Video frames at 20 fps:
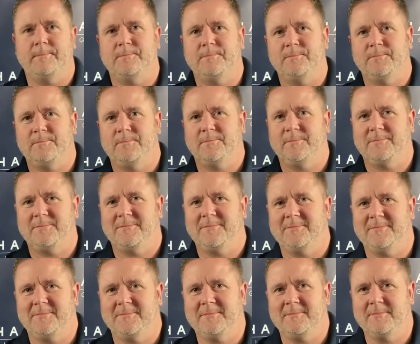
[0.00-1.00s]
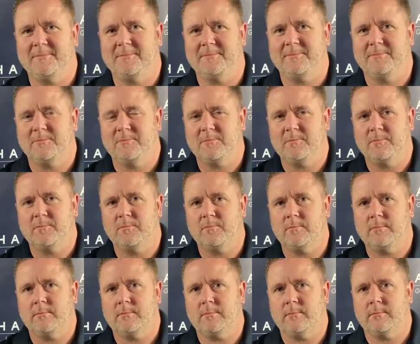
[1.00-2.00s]

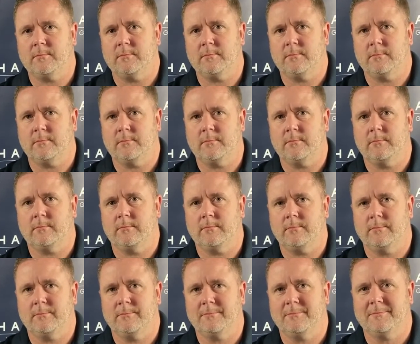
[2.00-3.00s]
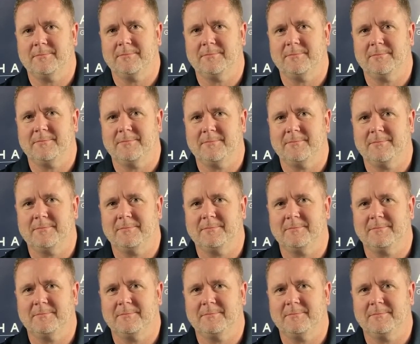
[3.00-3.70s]
[no speech]